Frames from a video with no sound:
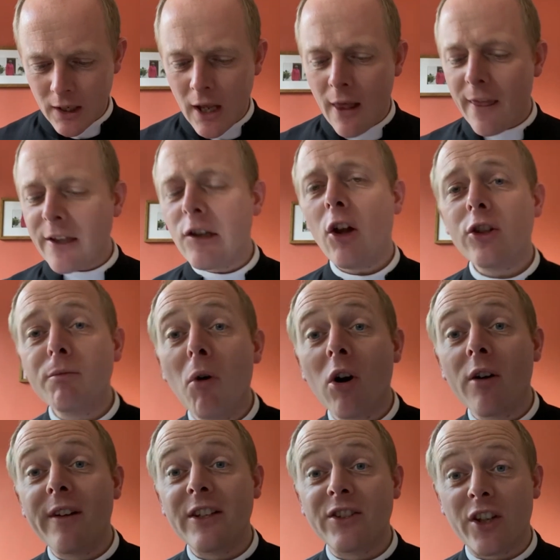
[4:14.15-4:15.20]
There's lots more
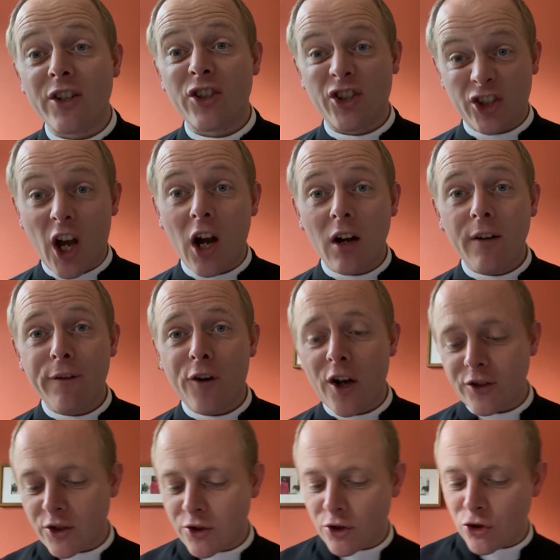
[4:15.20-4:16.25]
of it that's sung for
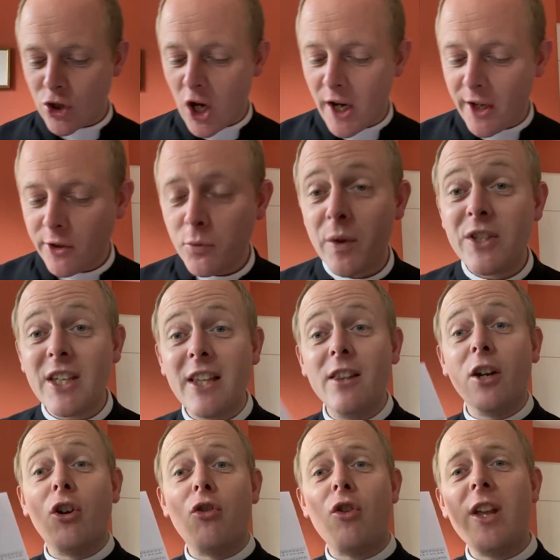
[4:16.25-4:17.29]
us at St Giles. We sing the
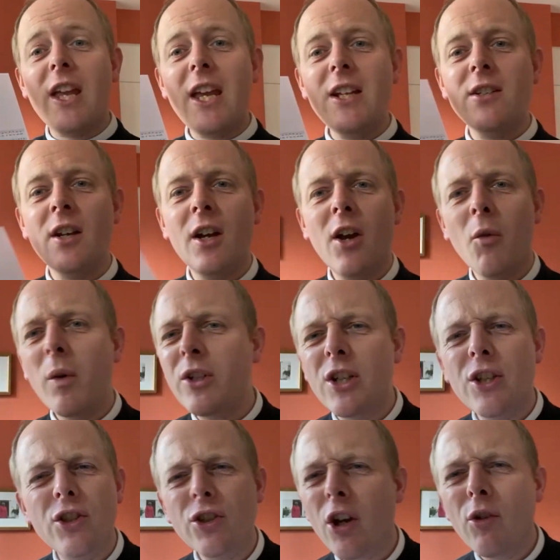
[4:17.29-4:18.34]
Creed, which
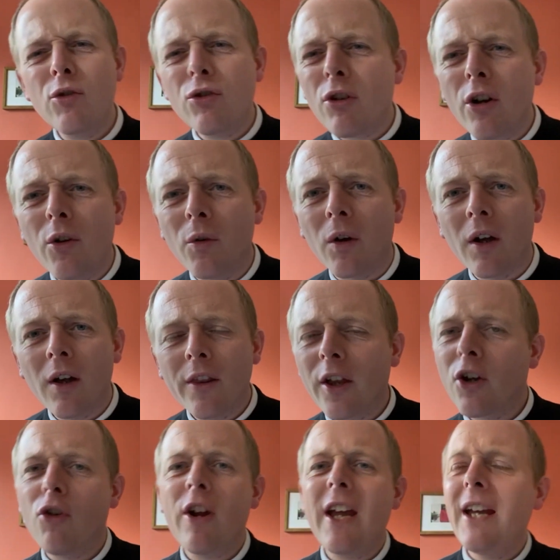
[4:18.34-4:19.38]
is so true. The
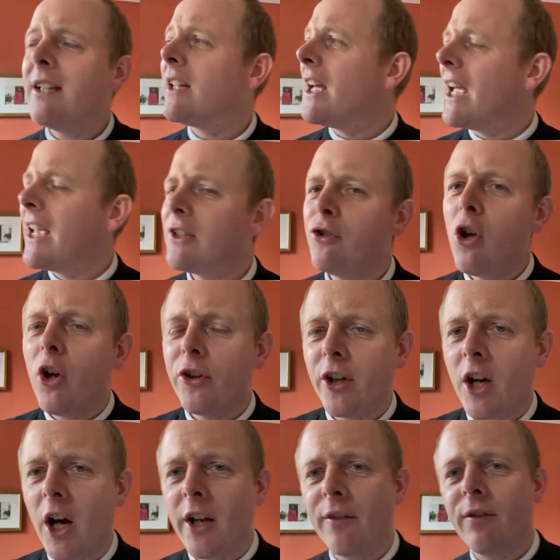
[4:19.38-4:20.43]
Creed is not a
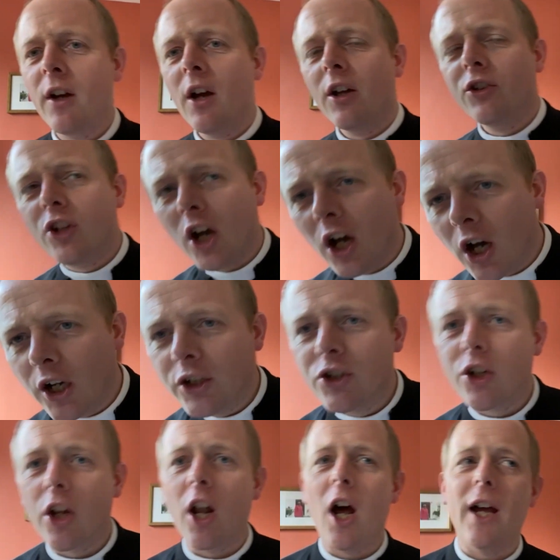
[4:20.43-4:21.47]
kind of
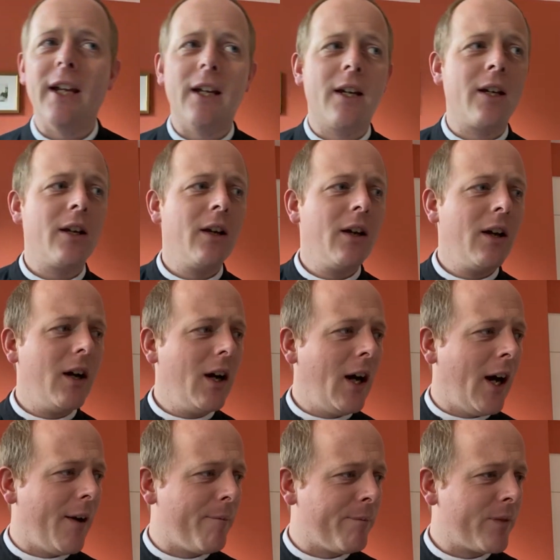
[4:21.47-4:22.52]
dirge-like
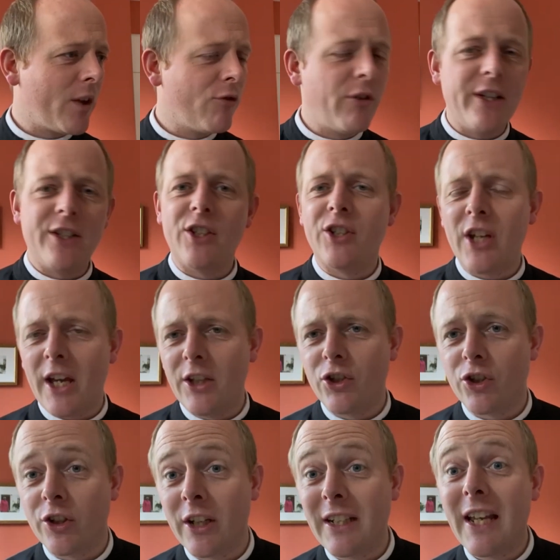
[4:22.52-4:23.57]

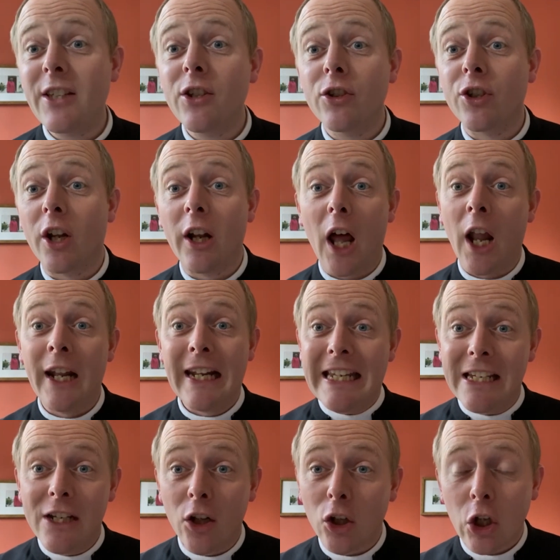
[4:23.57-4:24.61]
recitation. It isn't a
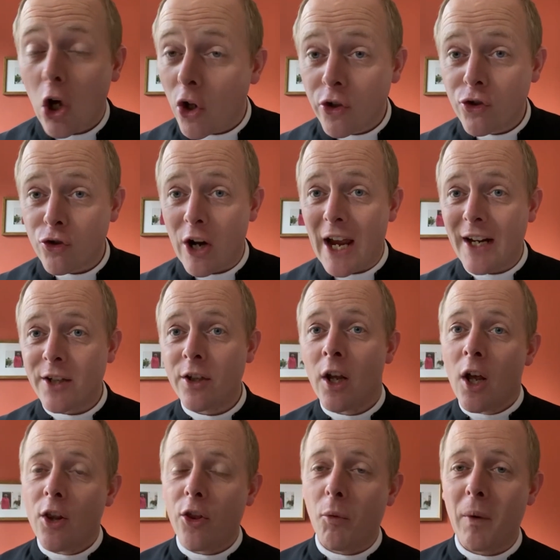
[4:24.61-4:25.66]
legal contract
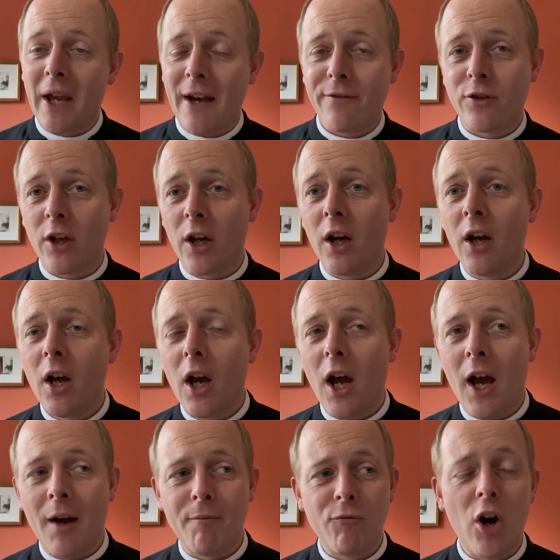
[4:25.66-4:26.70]
that we have to
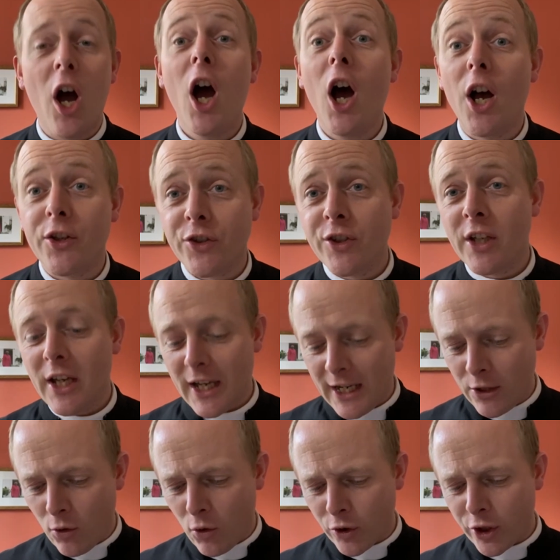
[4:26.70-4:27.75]
rehearse
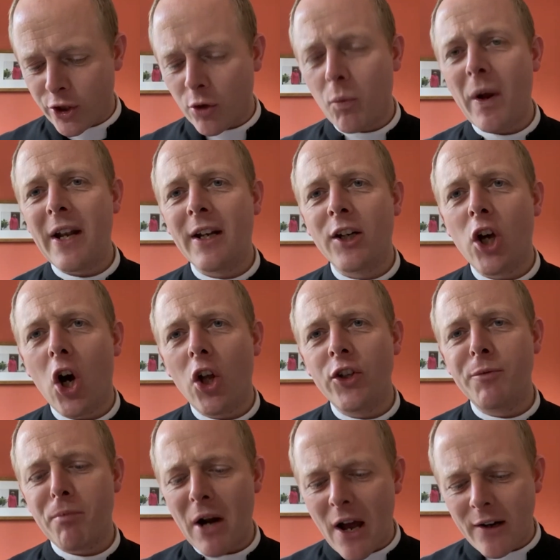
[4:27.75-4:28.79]
in order to win God's
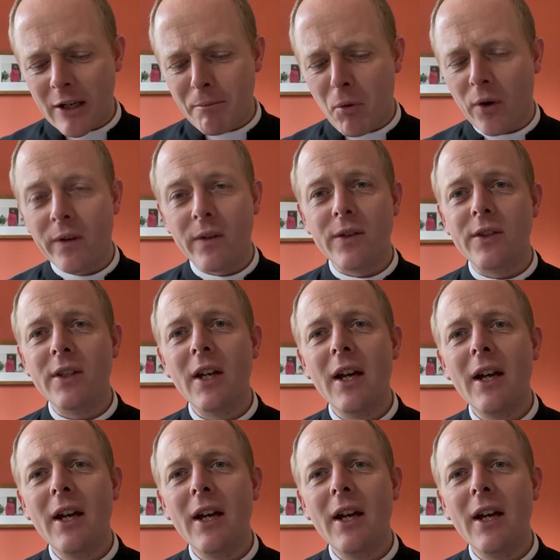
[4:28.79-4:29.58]
brownie points.